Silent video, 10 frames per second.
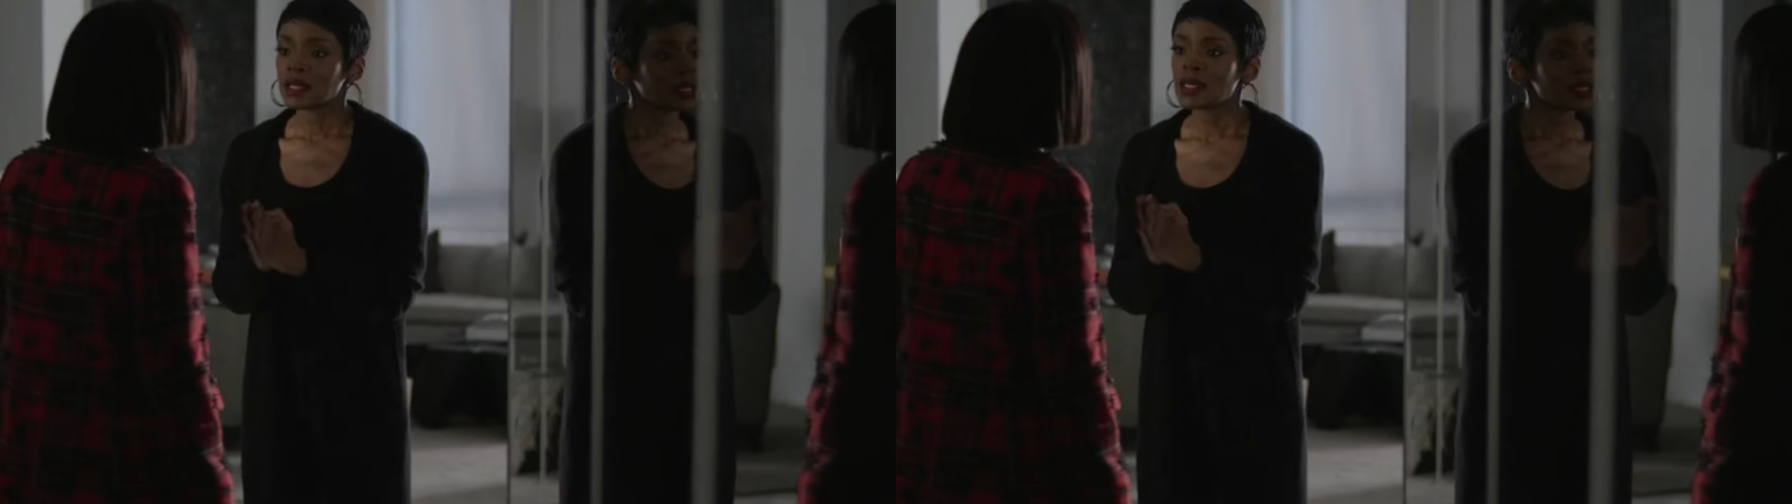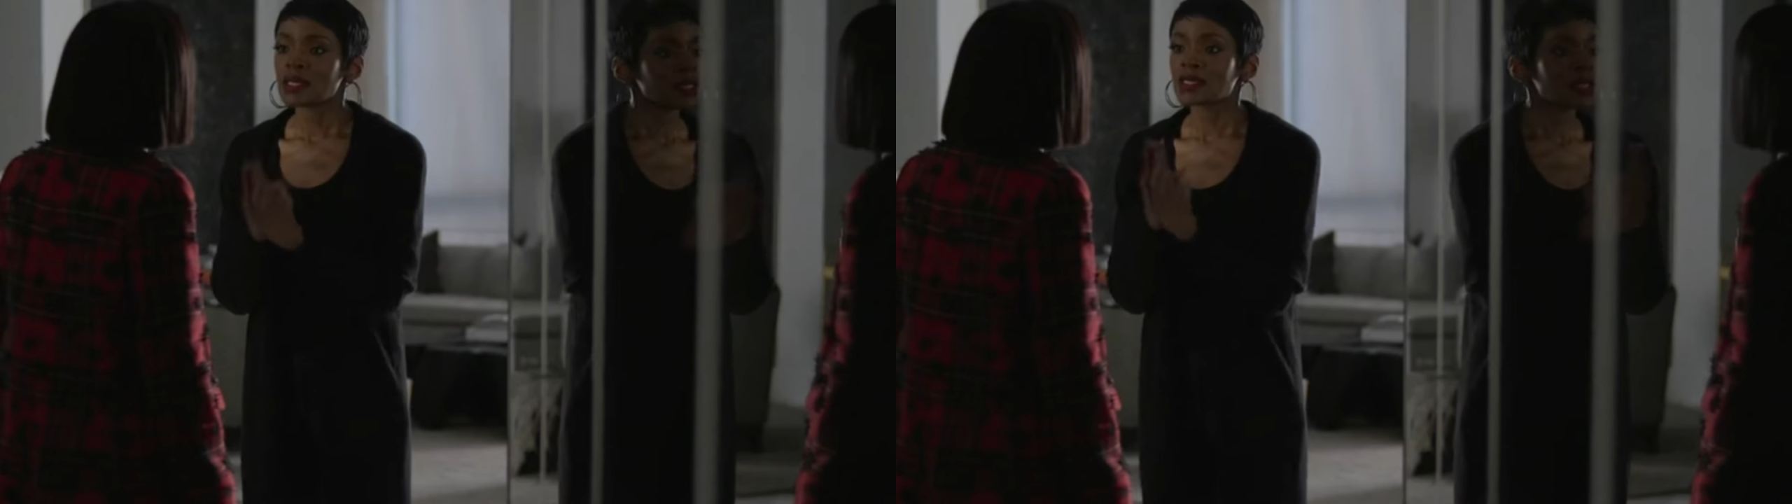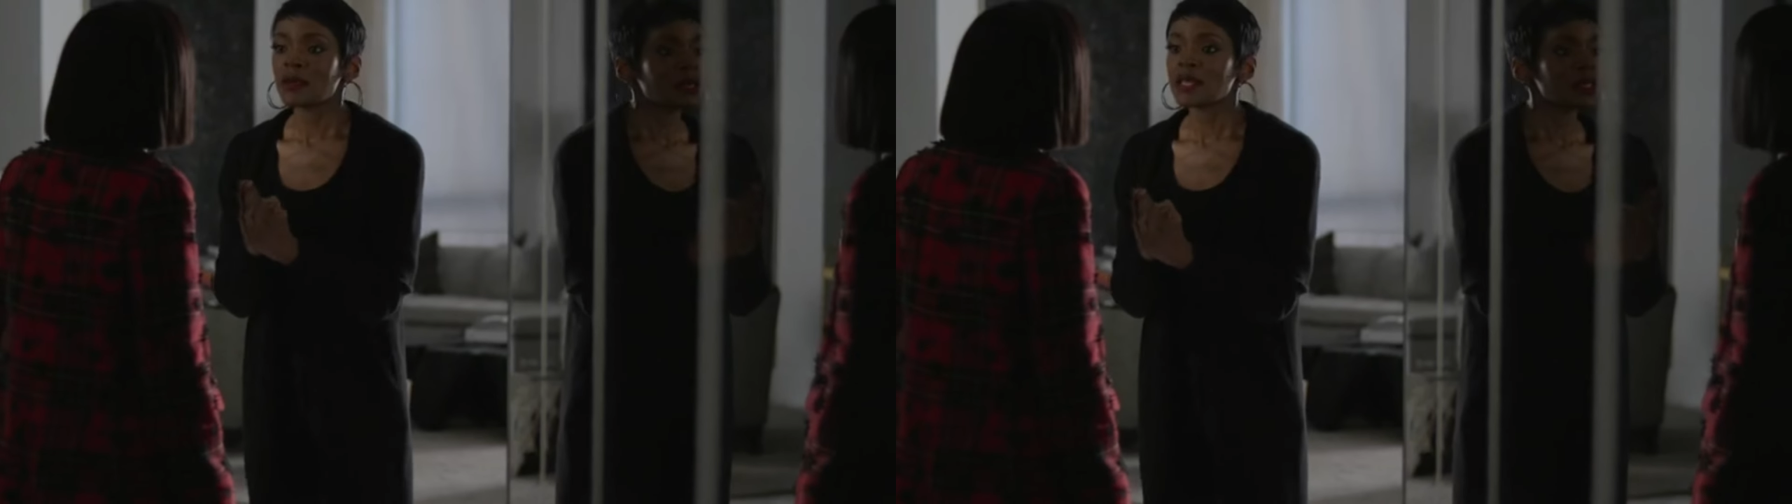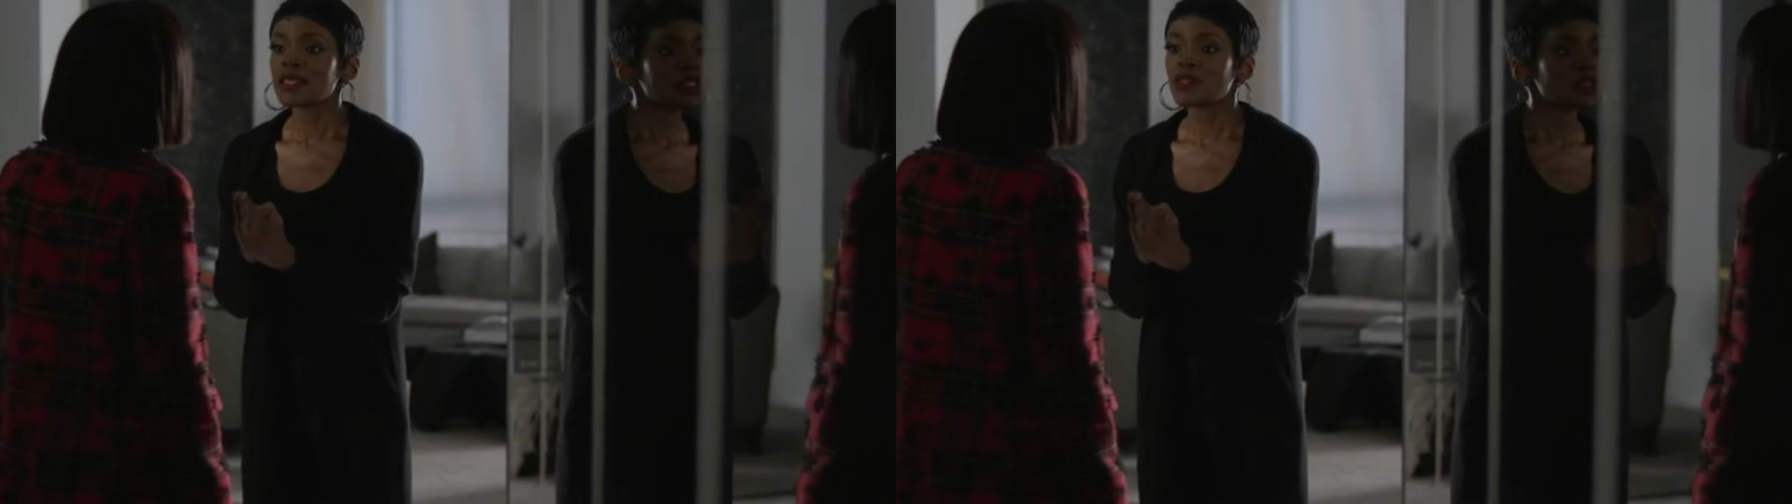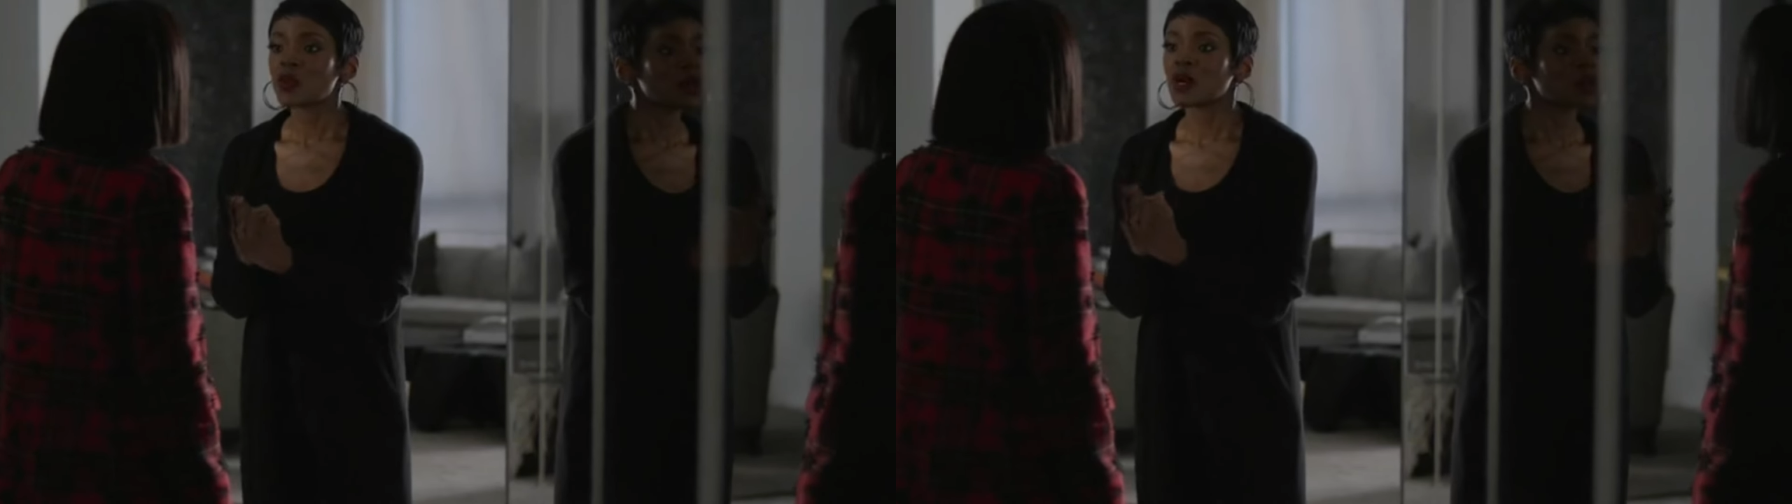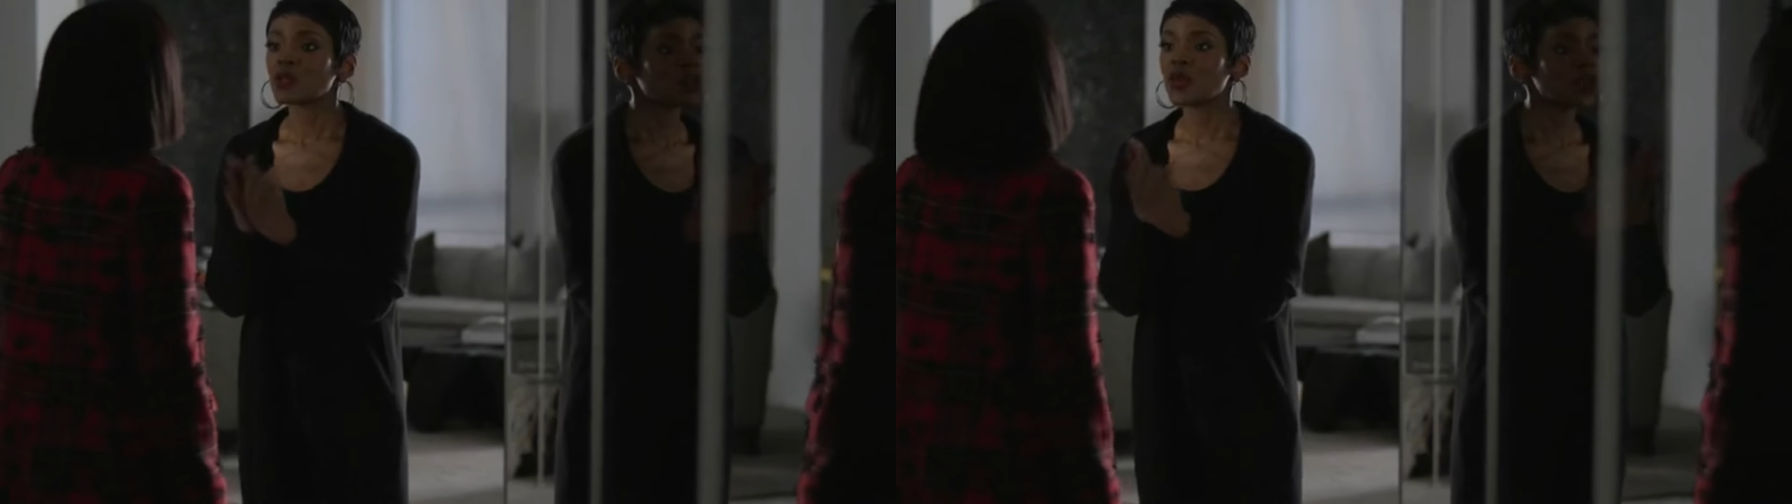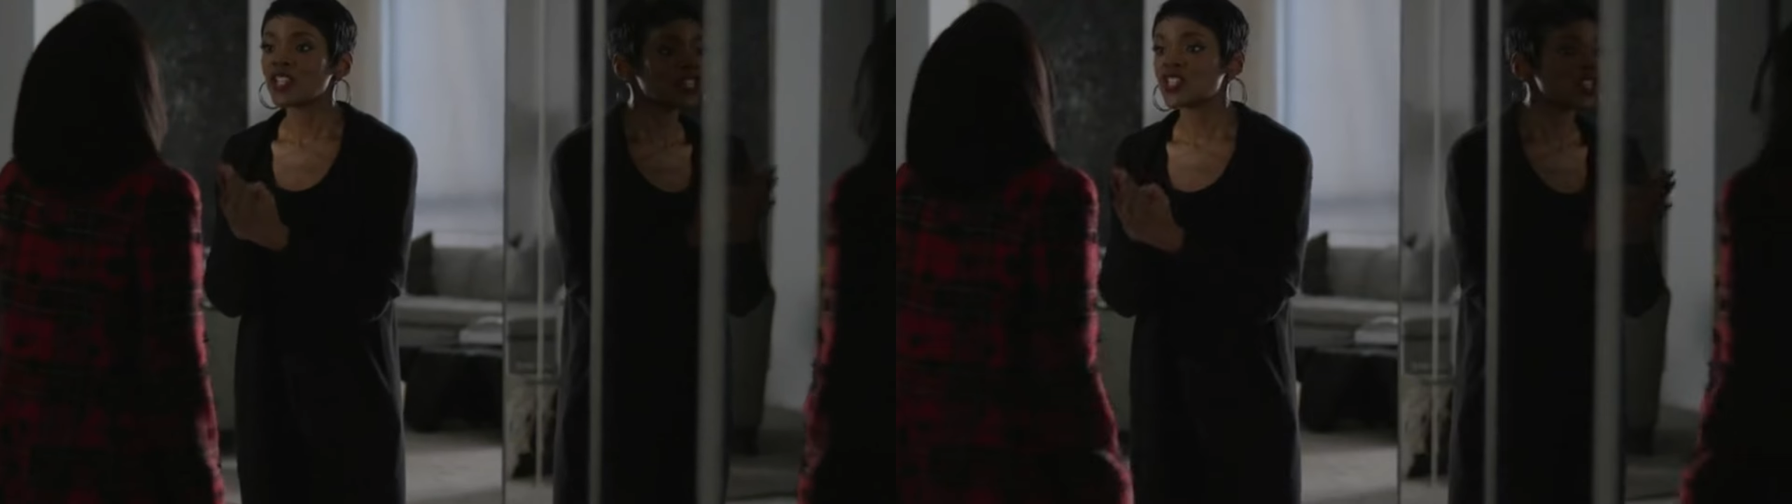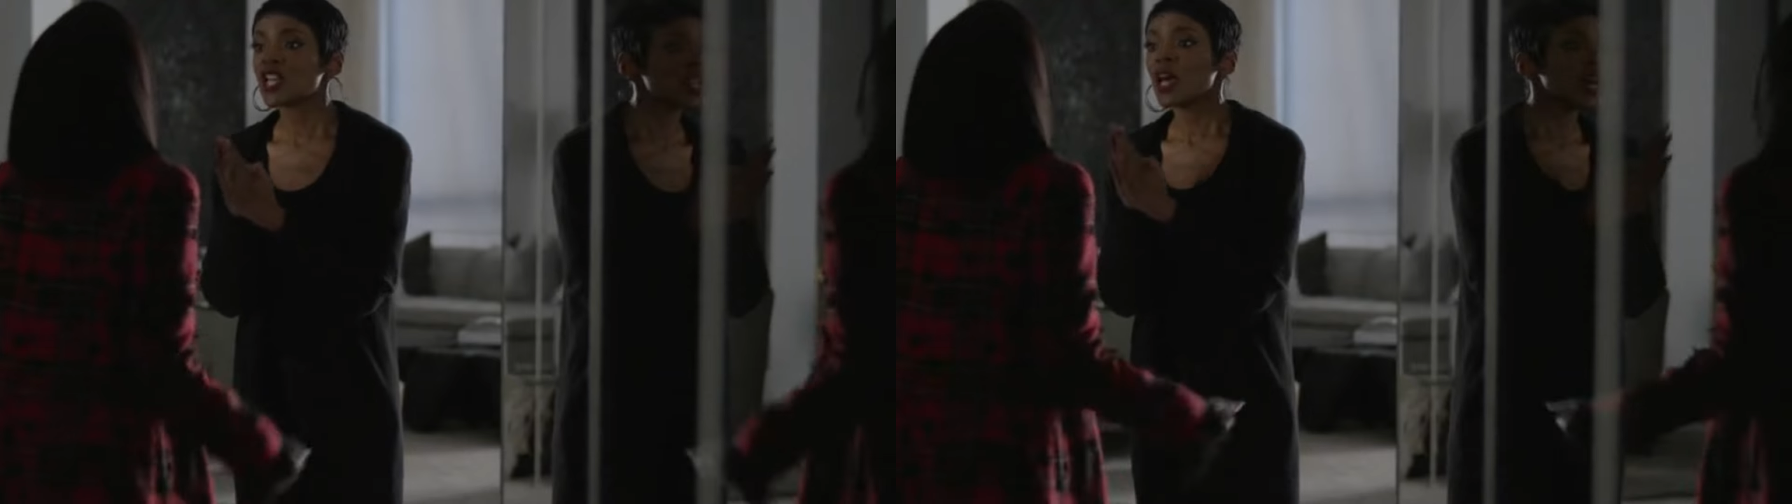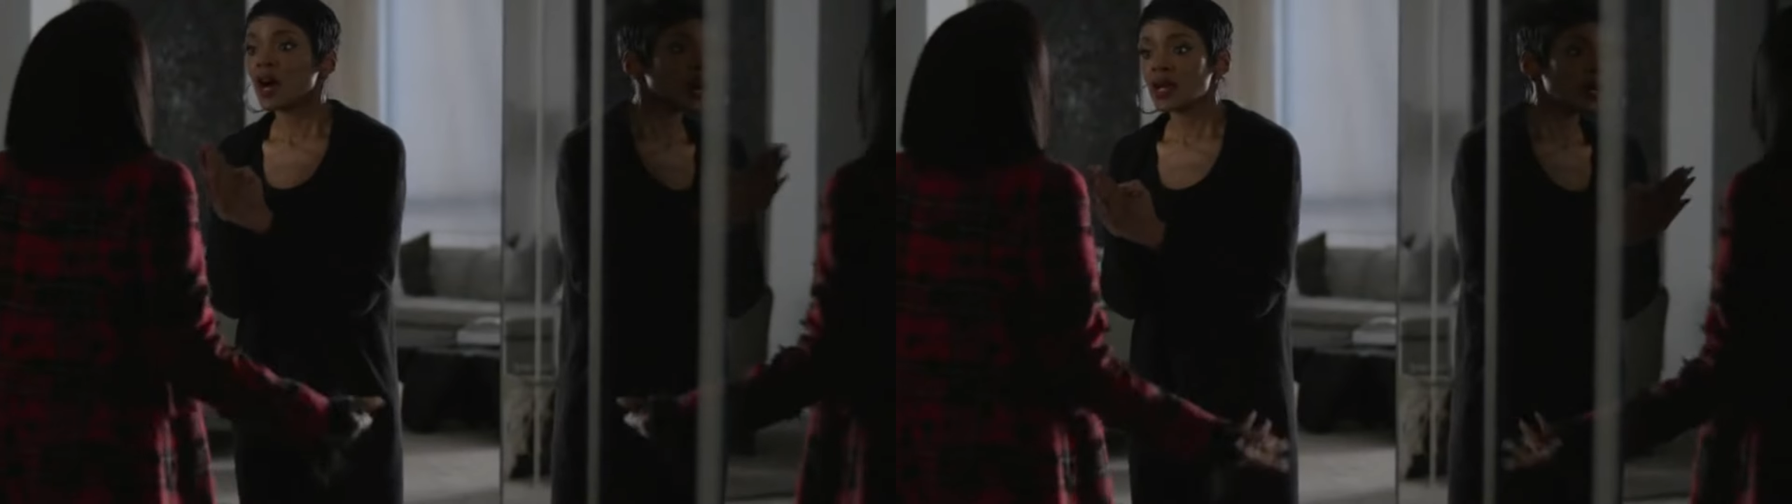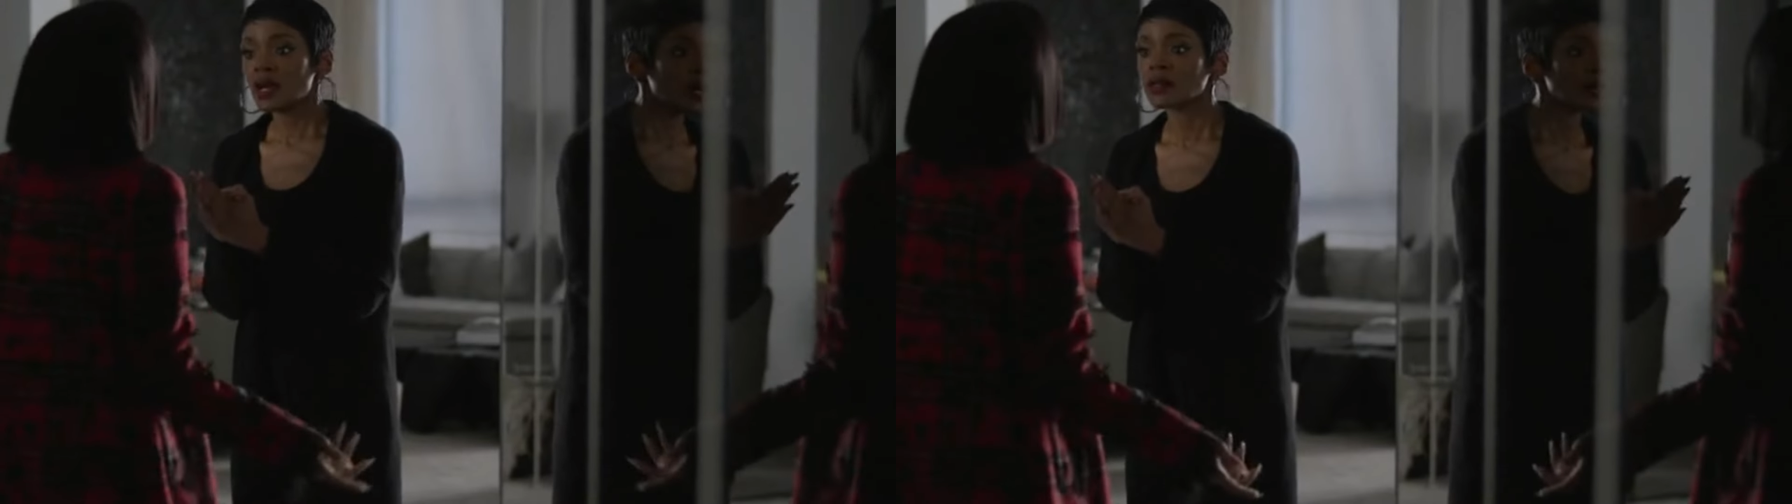that giving it up wasn't an
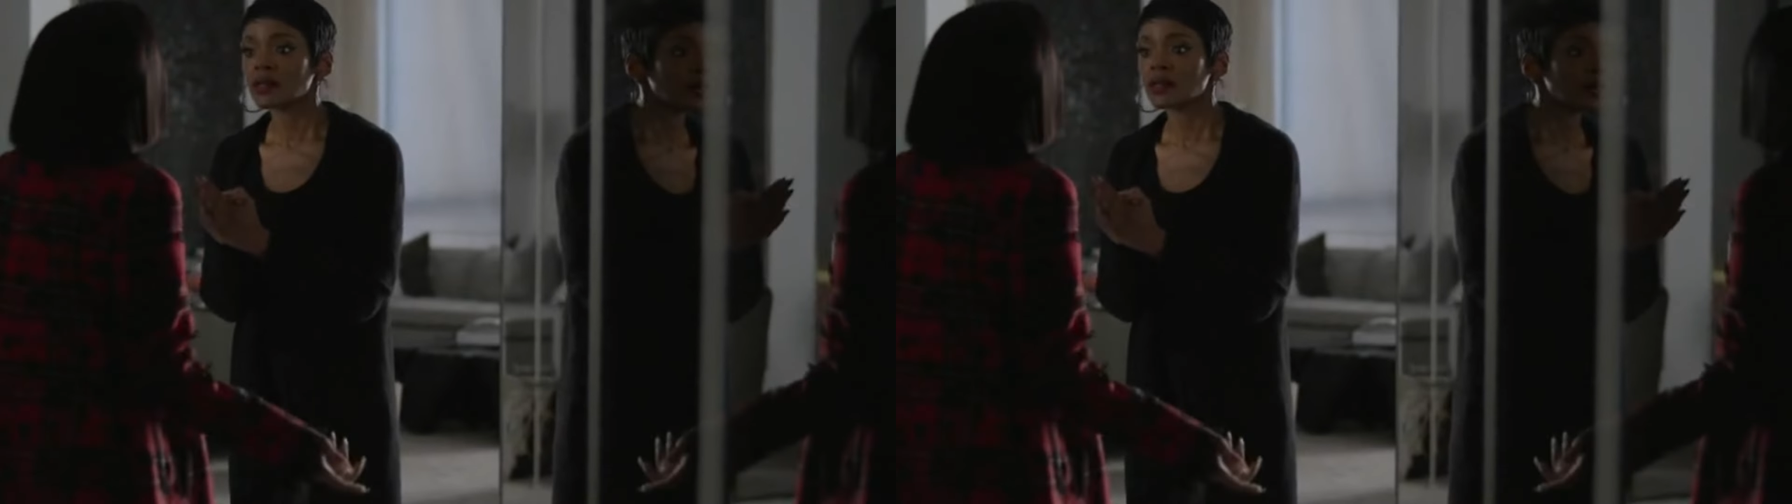option.